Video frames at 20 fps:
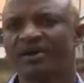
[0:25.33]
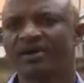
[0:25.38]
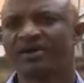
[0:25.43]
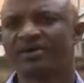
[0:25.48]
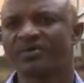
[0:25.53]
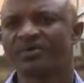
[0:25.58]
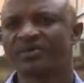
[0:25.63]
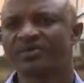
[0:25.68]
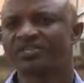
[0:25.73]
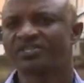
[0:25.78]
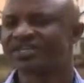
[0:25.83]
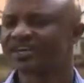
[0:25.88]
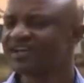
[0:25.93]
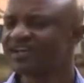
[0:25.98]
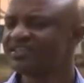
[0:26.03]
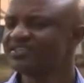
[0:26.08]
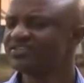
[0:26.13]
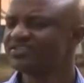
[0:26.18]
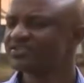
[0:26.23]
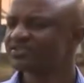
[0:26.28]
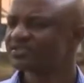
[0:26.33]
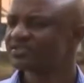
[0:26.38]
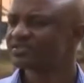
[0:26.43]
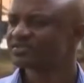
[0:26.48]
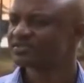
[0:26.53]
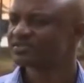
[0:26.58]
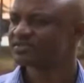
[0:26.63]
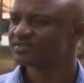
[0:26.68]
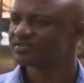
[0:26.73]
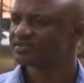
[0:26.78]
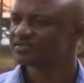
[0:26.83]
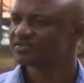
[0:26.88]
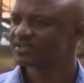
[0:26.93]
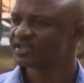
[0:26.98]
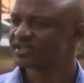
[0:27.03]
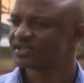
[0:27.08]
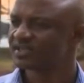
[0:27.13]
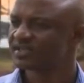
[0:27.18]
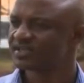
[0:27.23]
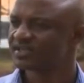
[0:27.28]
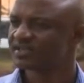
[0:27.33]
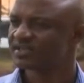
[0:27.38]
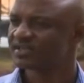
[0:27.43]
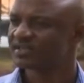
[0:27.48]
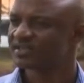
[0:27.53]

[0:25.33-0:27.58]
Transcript: What guides the